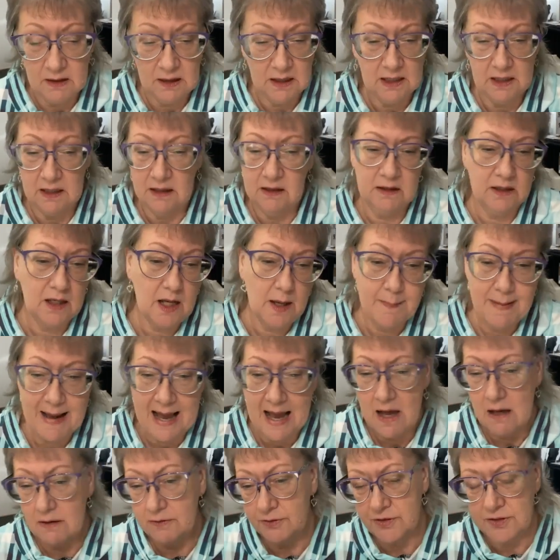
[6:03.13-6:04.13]

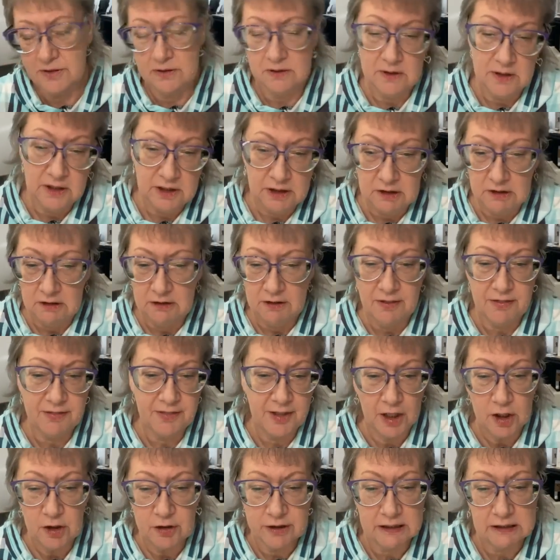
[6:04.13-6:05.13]
about
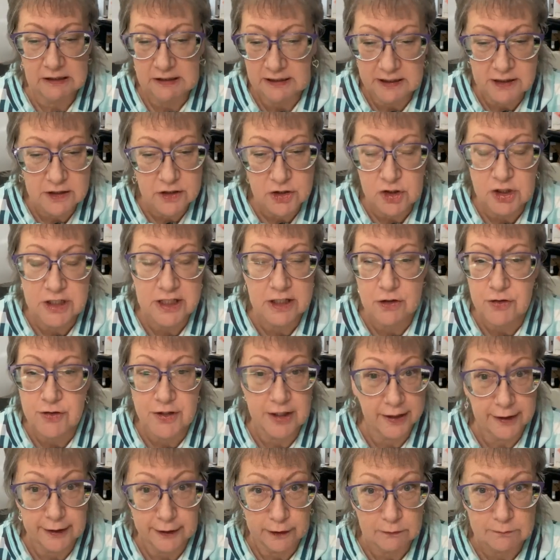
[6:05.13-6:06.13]
30-ish
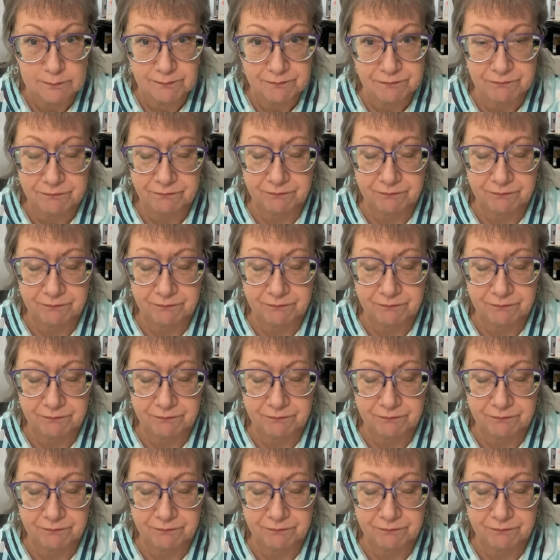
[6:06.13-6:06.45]
years ago.